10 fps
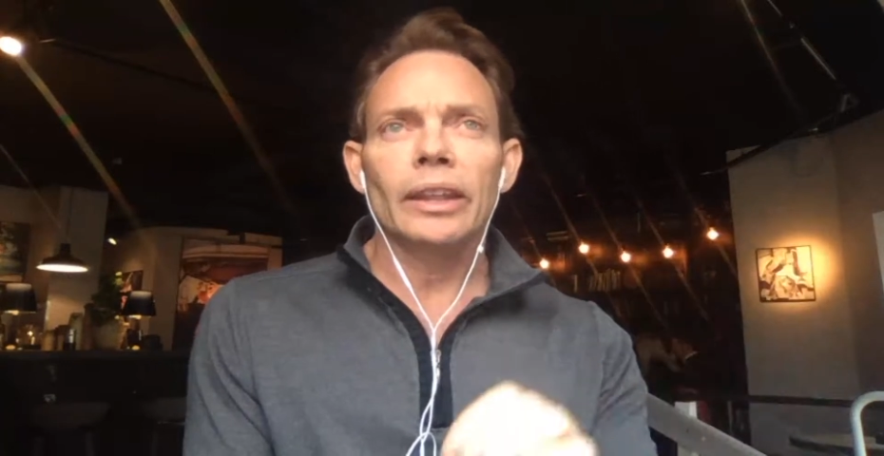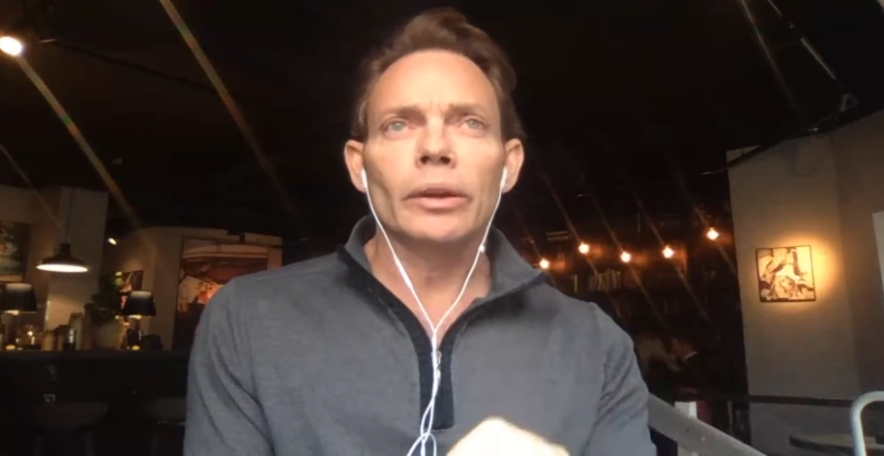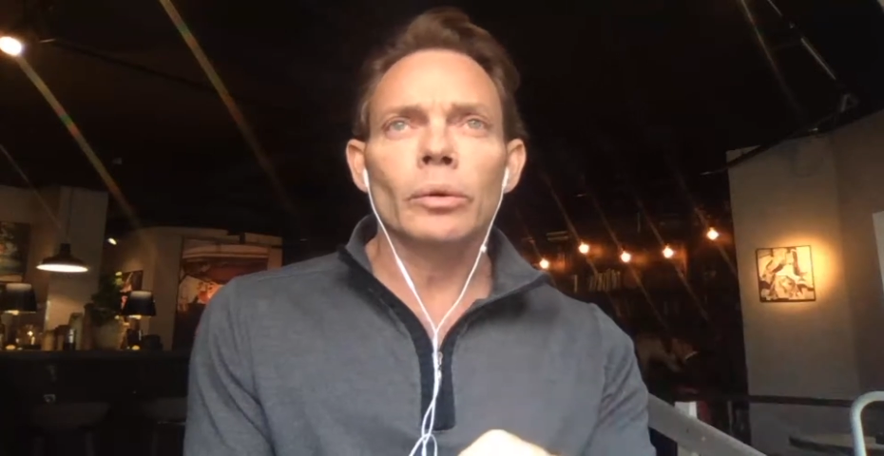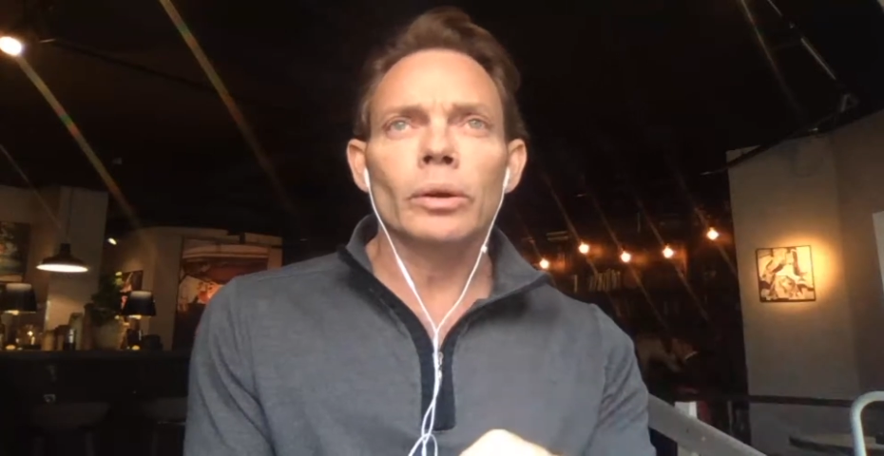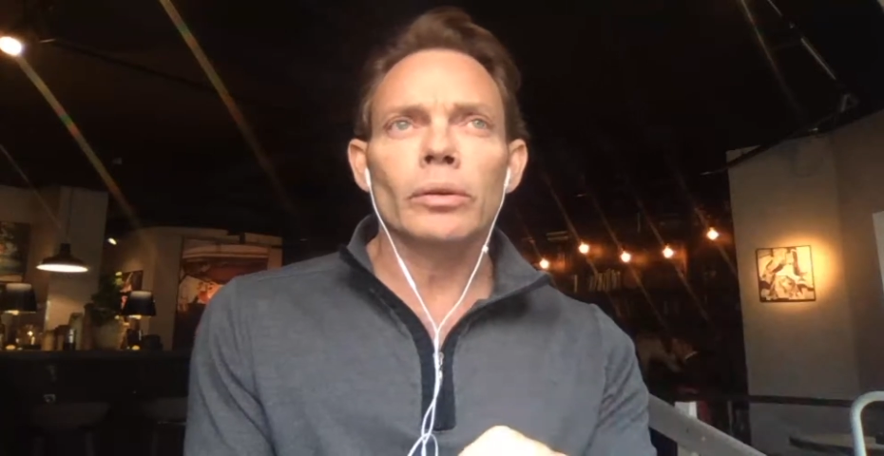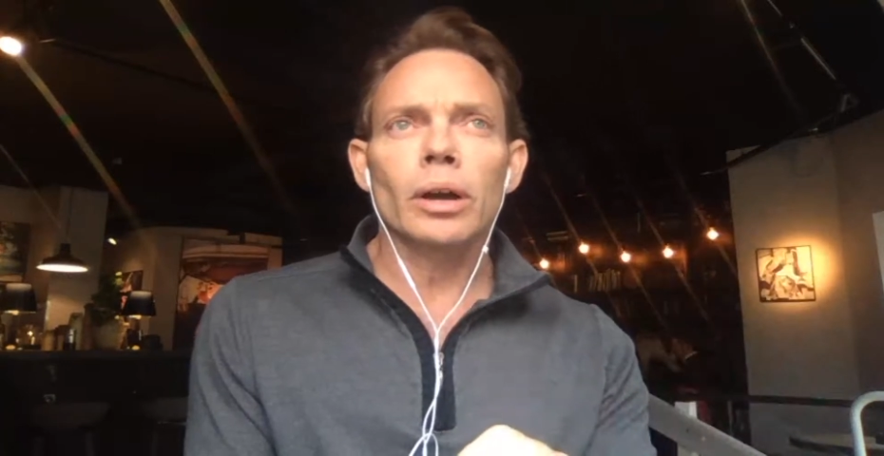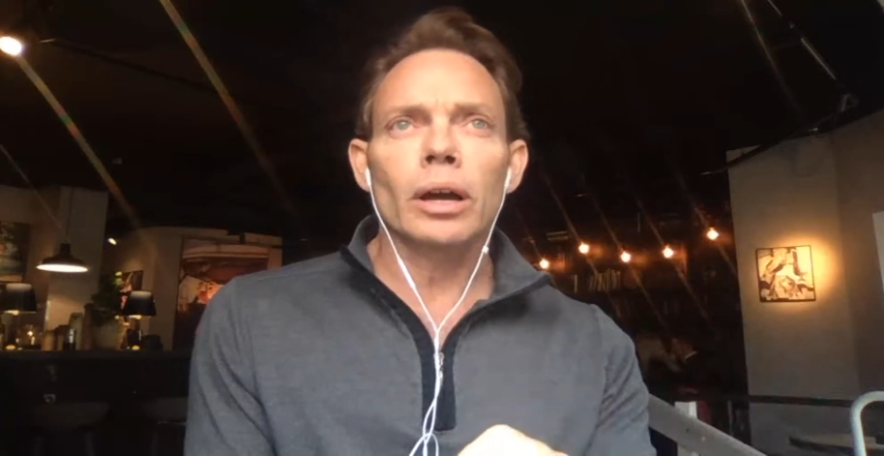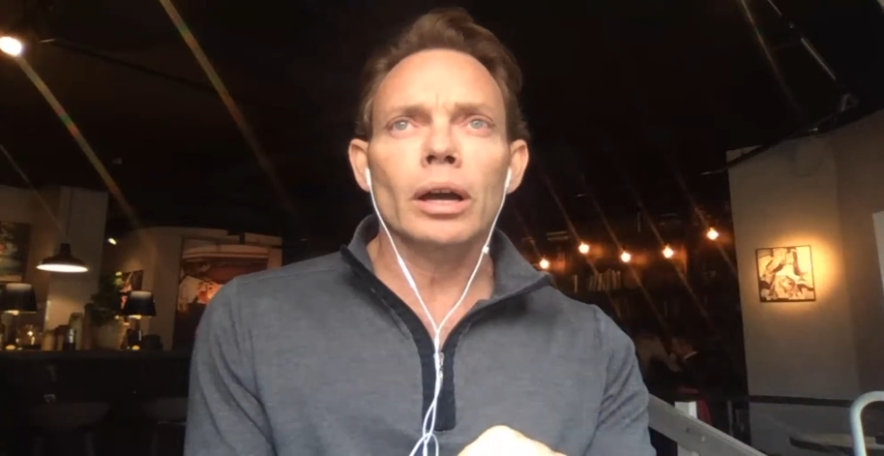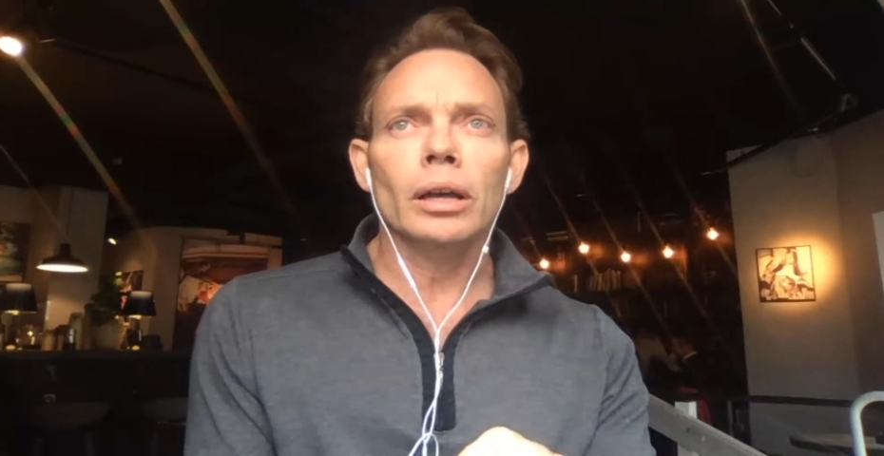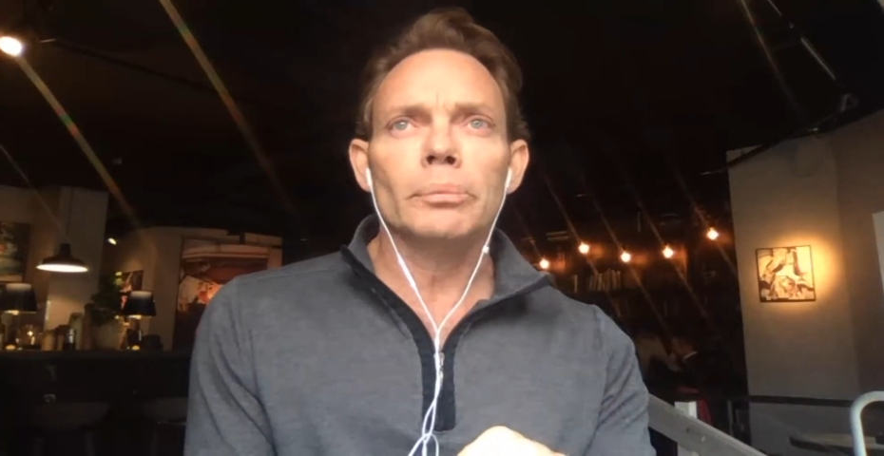There
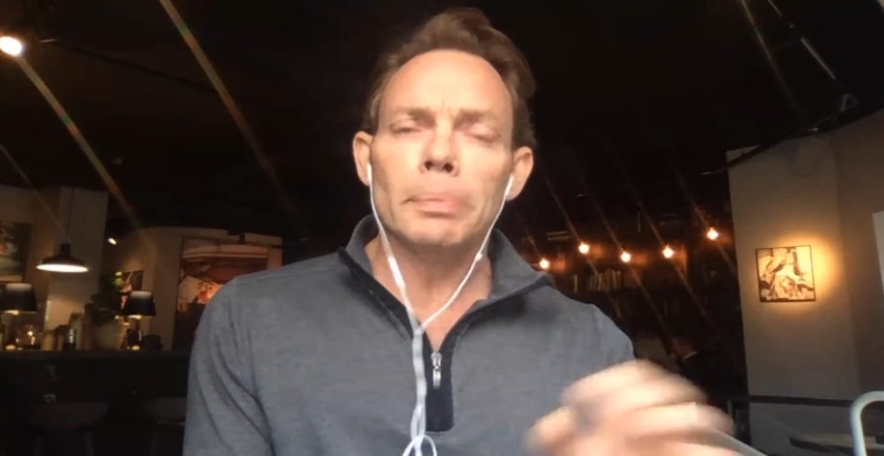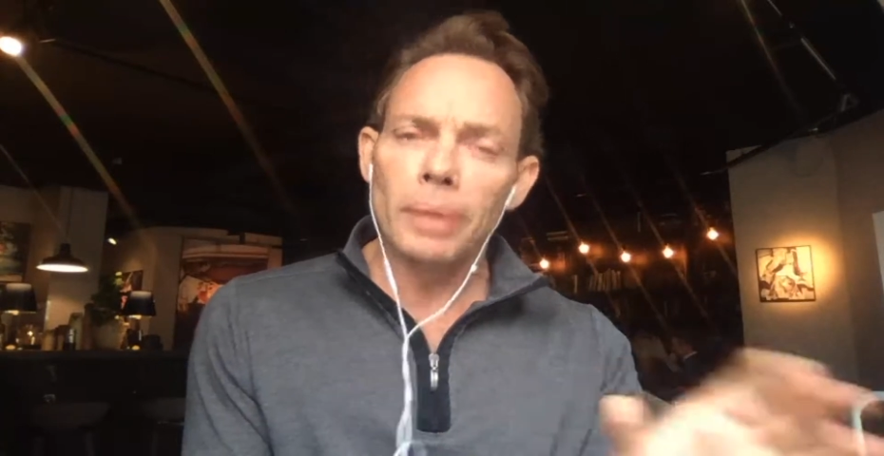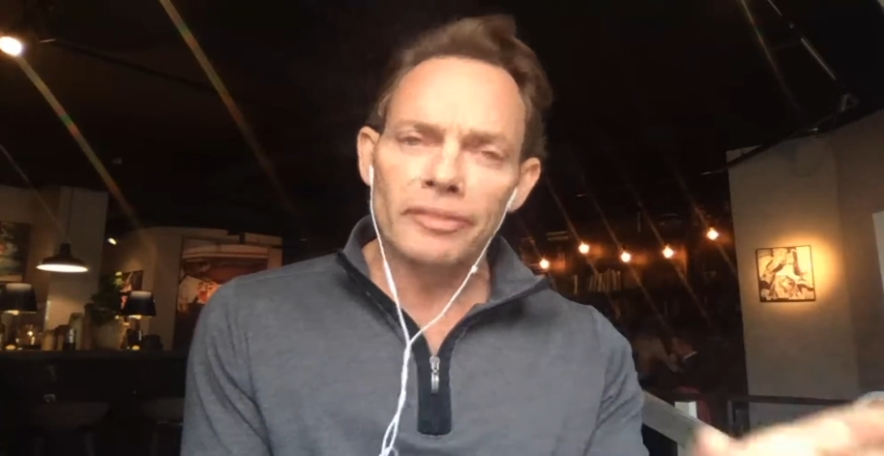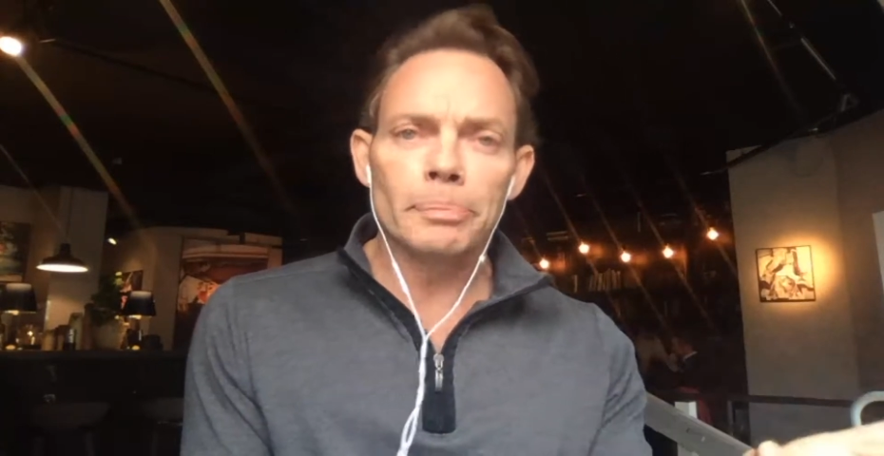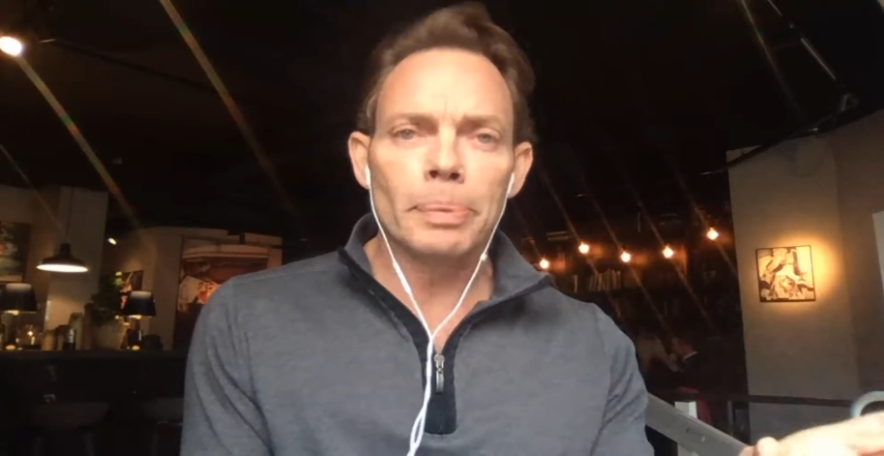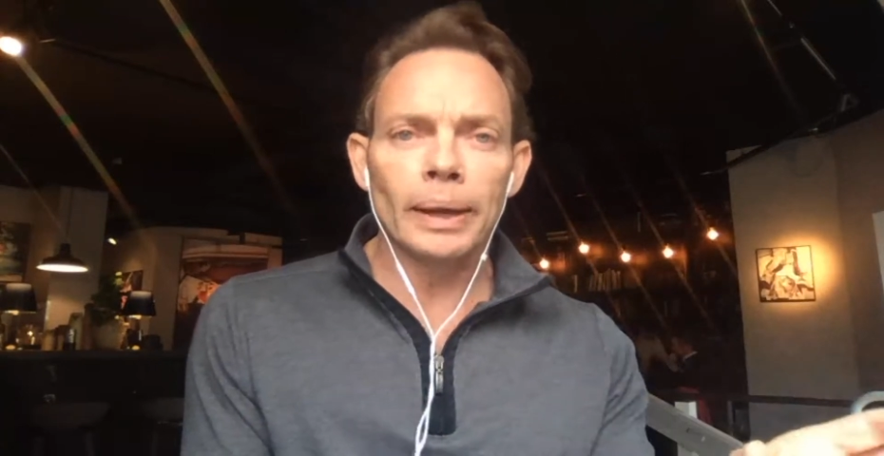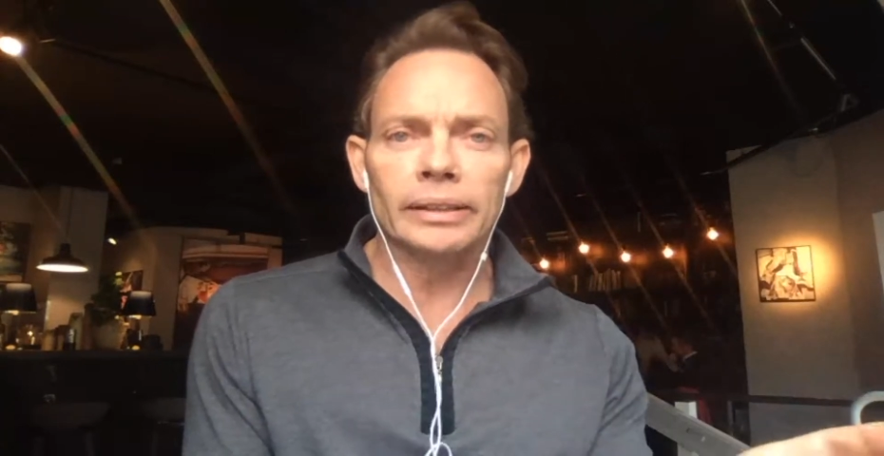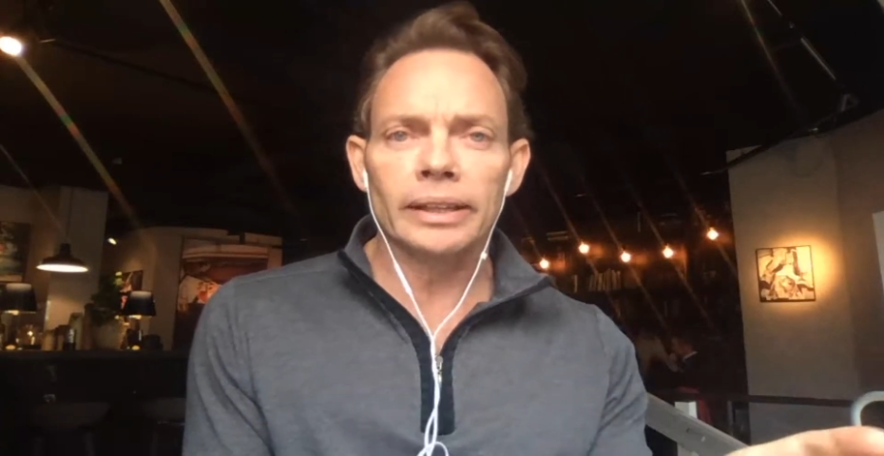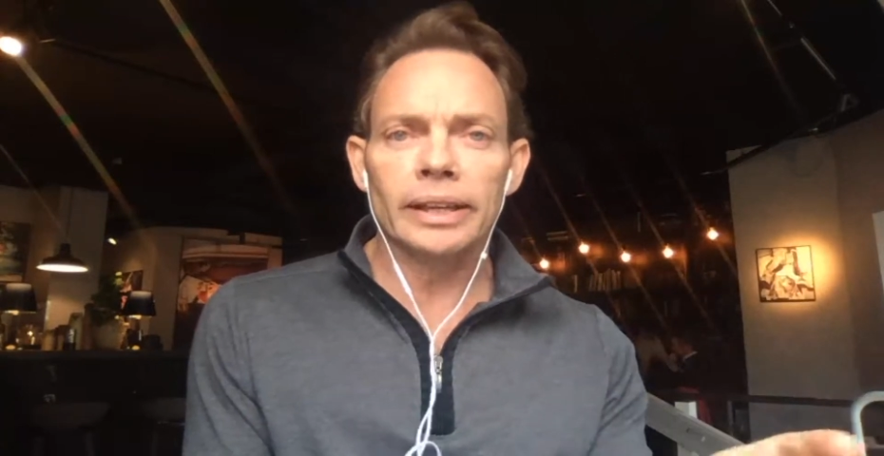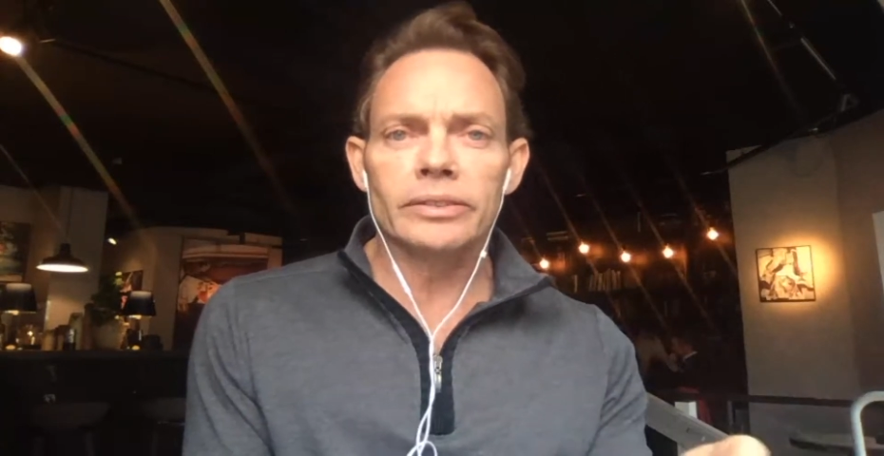were people having
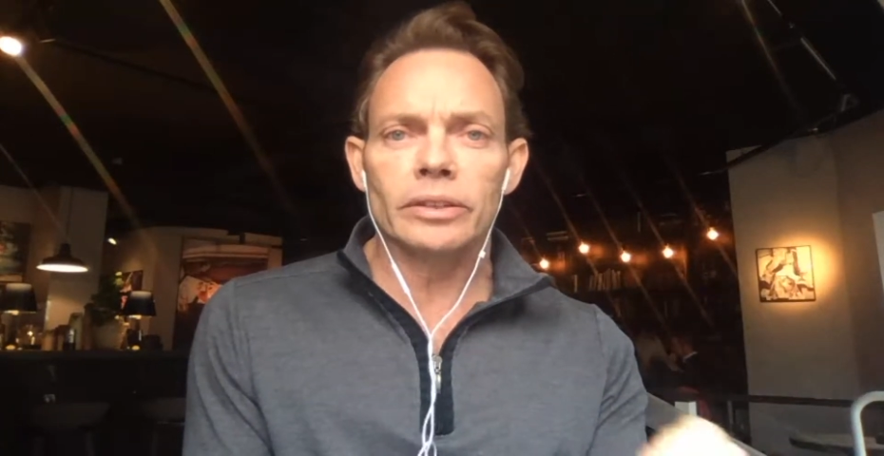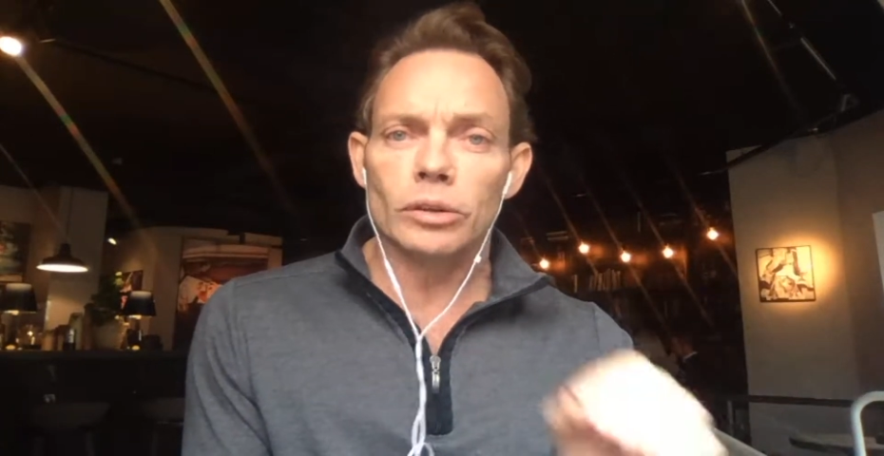picnics,